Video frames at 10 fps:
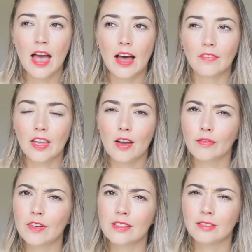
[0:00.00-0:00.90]
and they
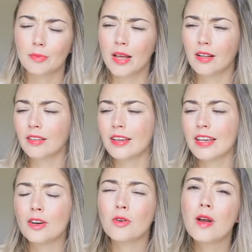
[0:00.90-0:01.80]
often smell
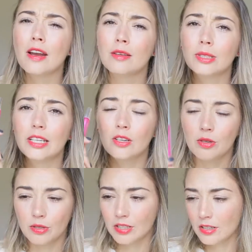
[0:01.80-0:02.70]
incredibly
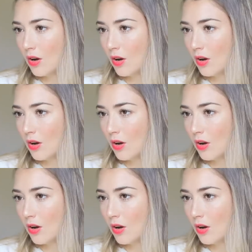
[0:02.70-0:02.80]
good.